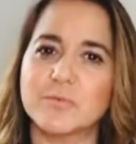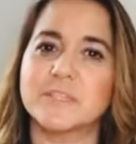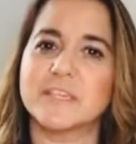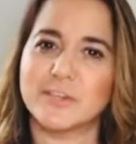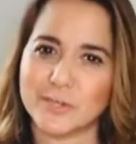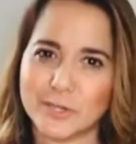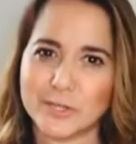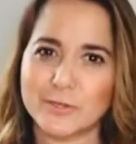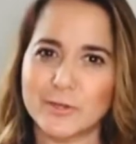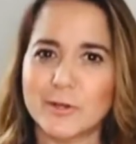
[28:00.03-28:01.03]
it wasn't
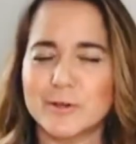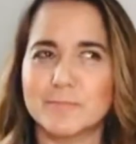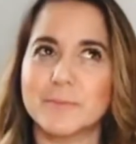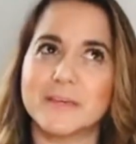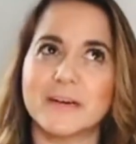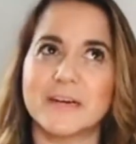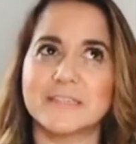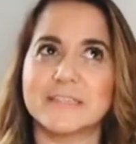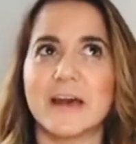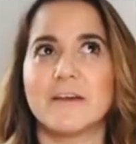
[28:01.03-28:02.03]
good
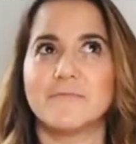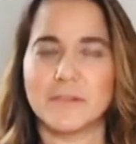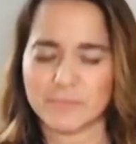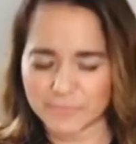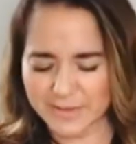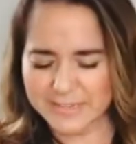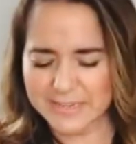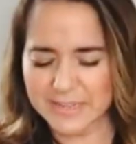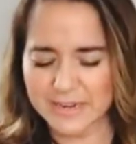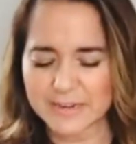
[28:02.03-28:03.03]
because i feel
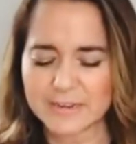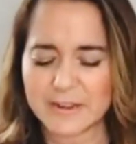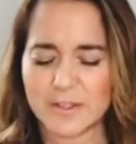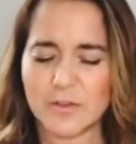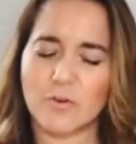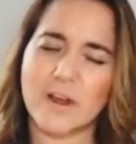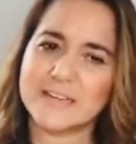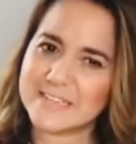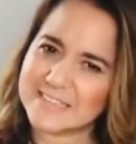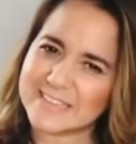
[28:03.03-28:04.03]
offended or i
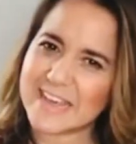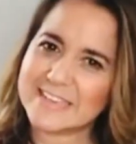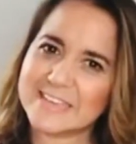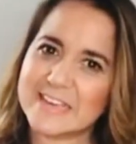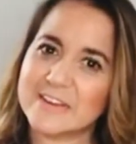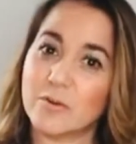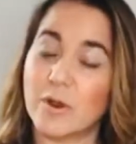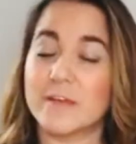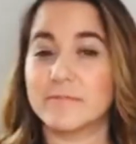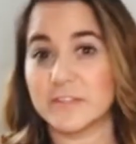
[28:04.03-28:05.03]
didn't like it
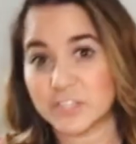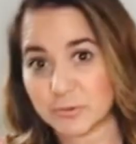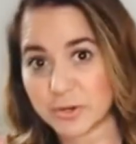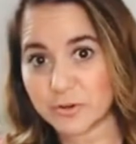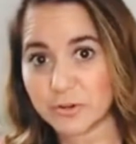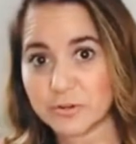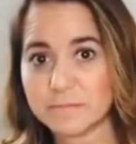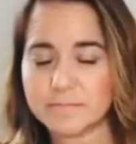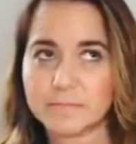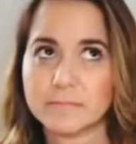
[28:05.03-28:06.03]
or i felt triggered
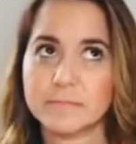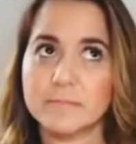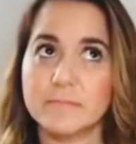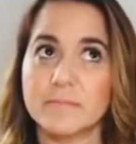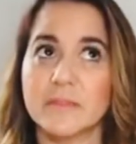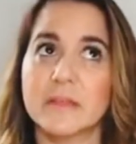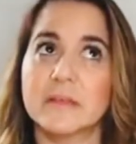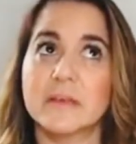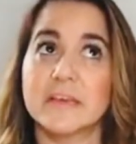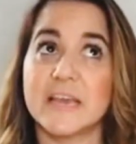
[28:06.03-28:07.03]

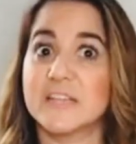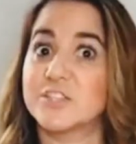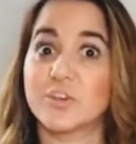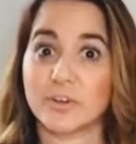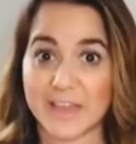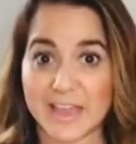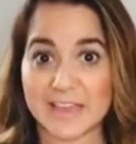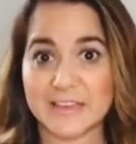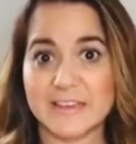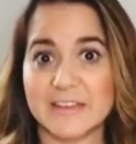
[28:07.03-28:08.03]
it's
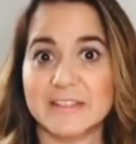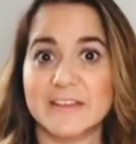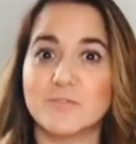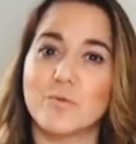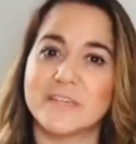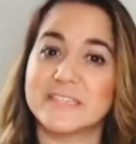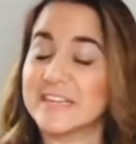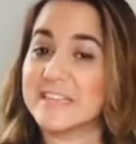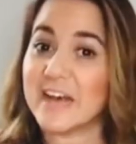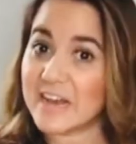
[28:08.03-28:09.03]
okay that it wasn't
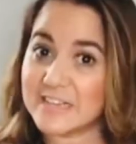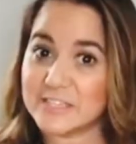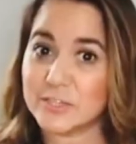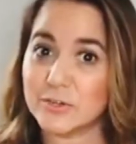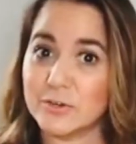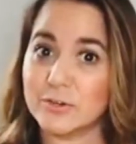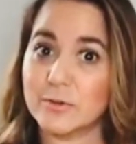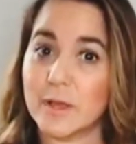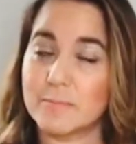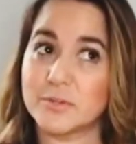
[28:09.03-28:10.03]
in the highest good
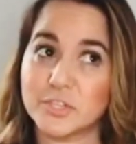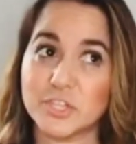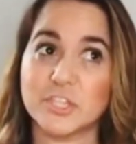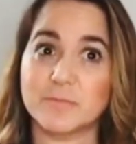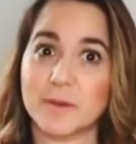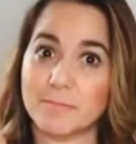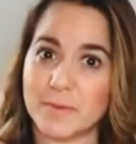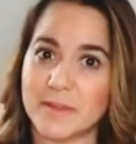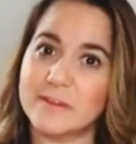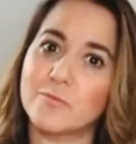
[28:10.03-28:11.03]
but just by
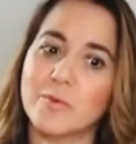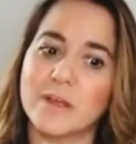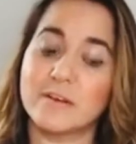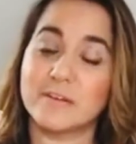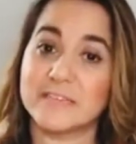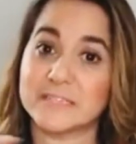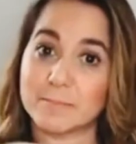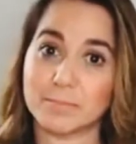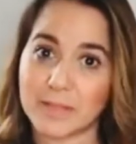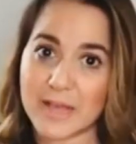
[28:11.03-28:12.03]
being aware it's
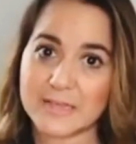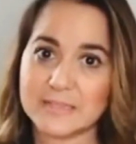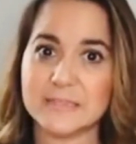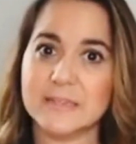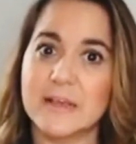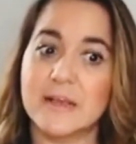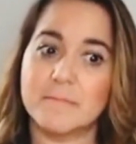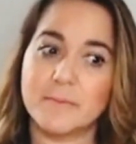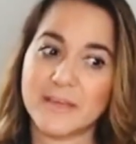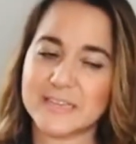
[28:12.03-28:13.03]
a plus
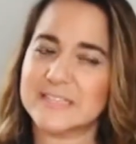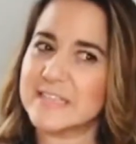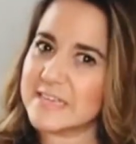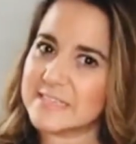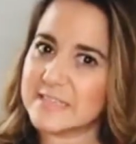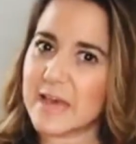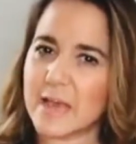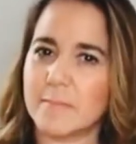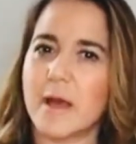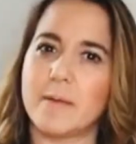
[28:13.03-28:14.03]
because next
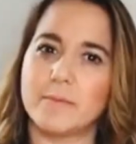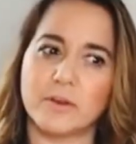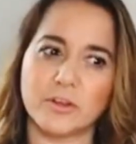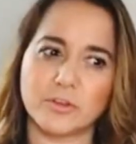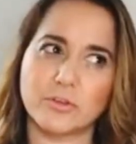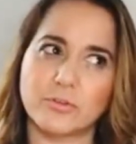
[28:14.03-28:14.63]
time i'm gonna